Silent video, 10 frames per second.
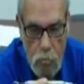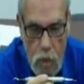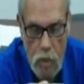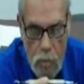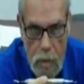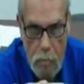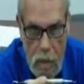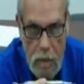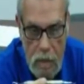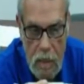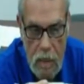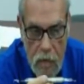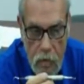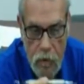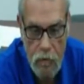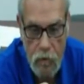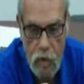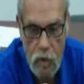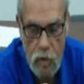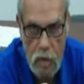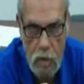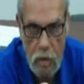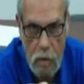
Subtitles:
It must be maintained for efficiency.